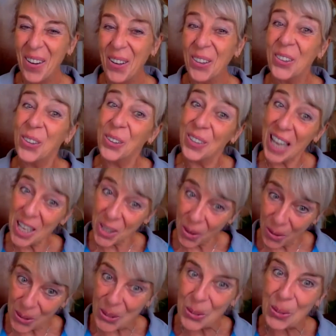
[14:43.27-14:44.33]
Although that's
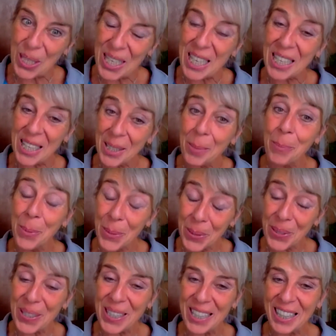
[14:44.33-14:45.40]
also listed in the
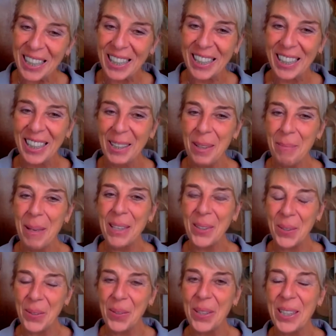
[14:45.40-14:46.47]
books. Mentally
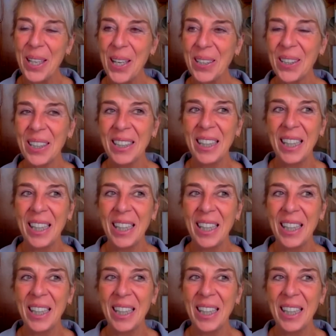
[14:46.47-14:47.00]
retarded.